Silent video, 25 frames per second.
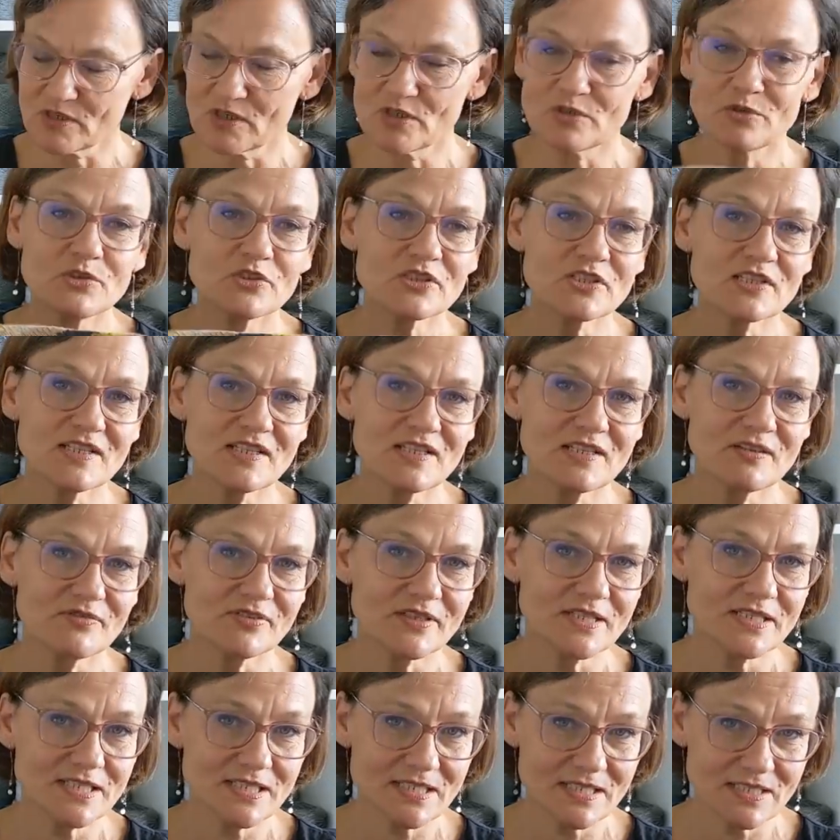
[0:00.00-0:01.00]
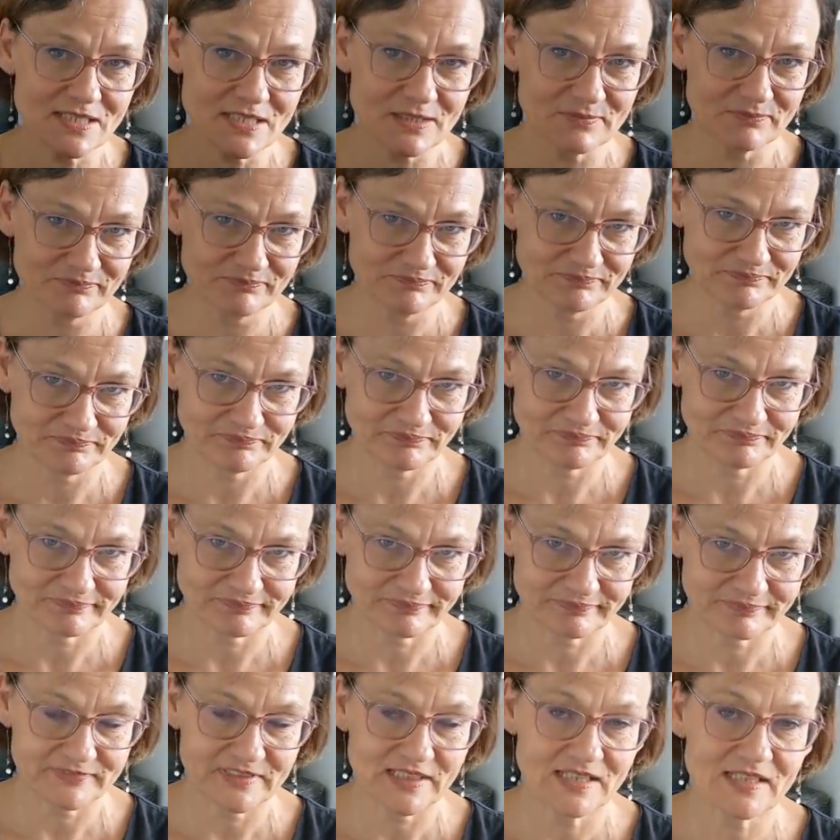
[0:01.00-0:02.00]
loosely fitted.
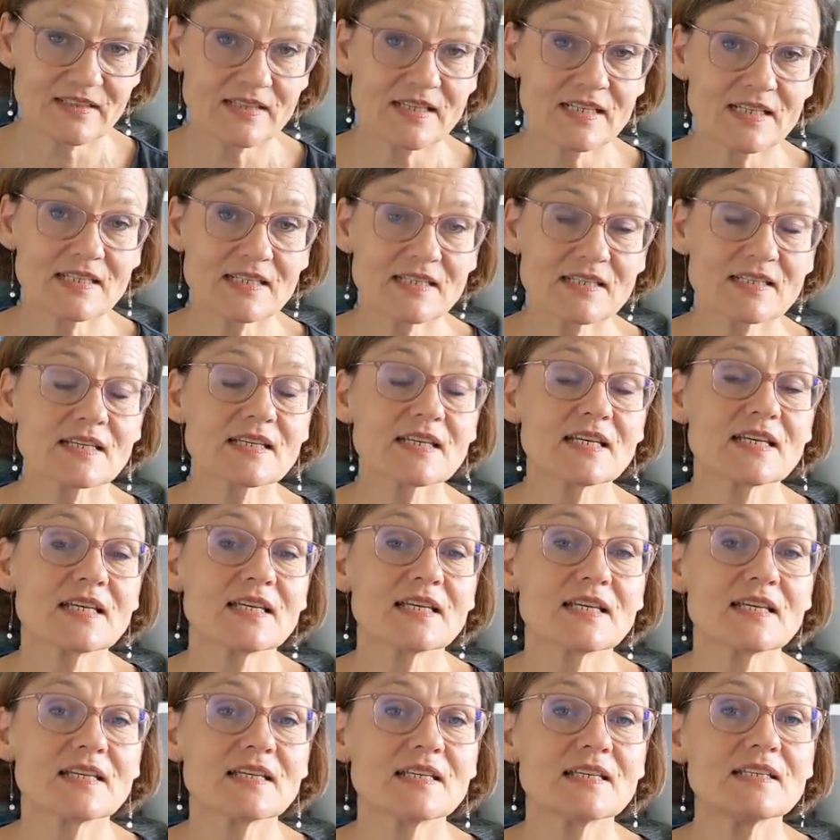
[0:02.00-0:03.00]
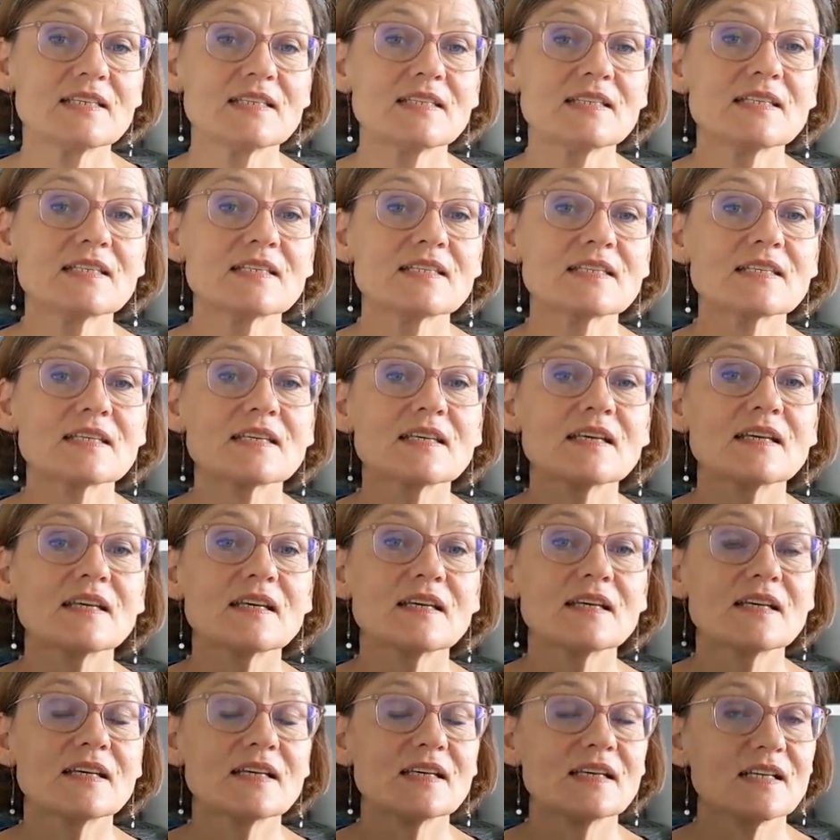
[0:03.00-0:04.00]
This is
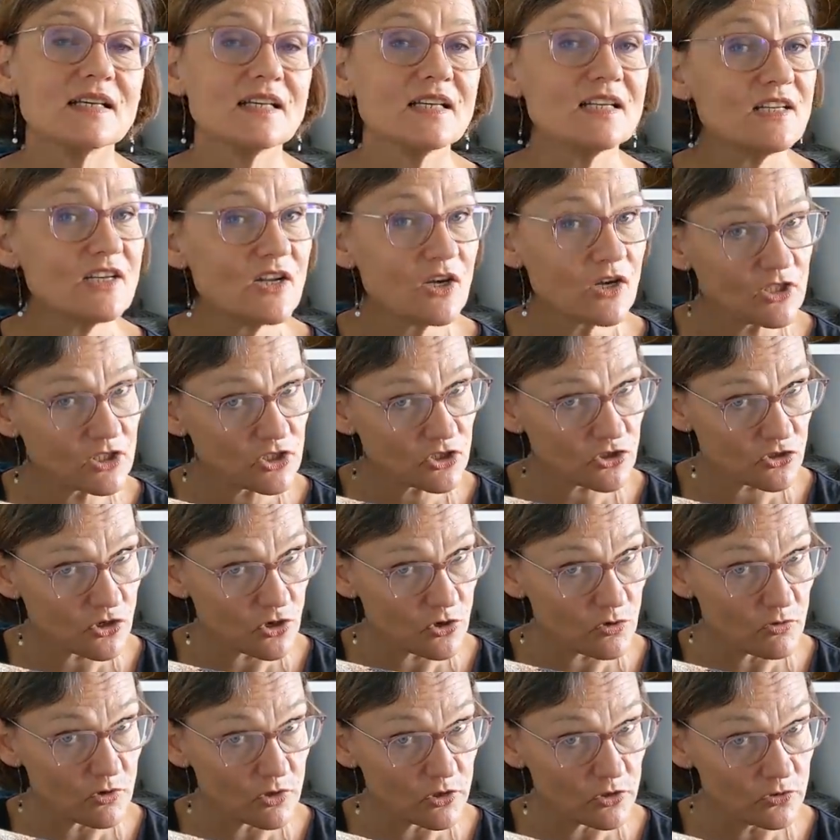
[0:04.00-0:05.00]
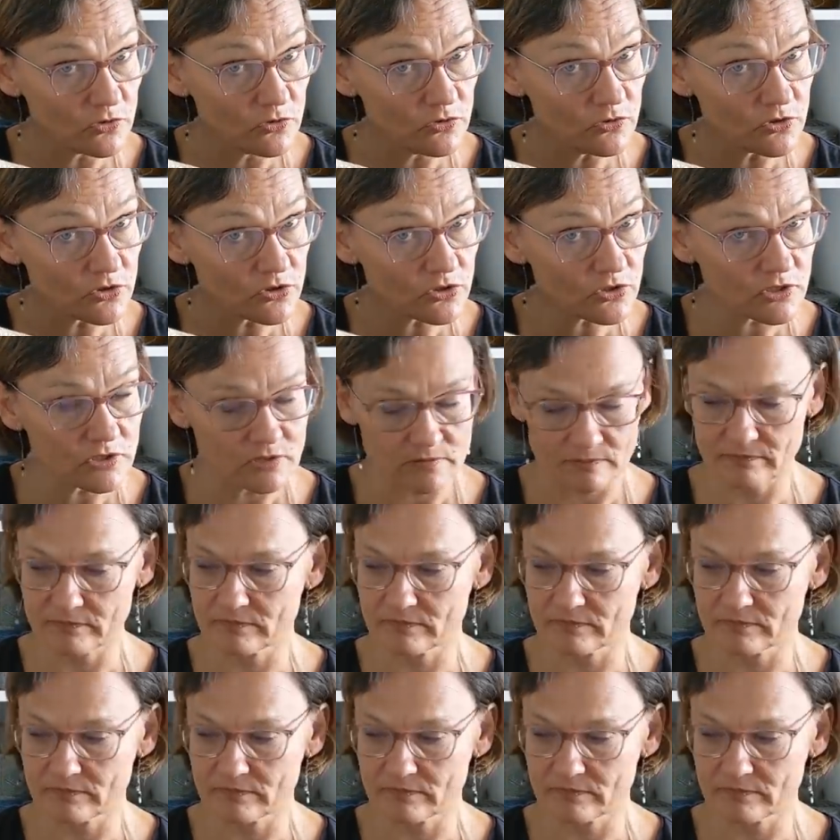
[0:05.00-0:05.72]
not so loose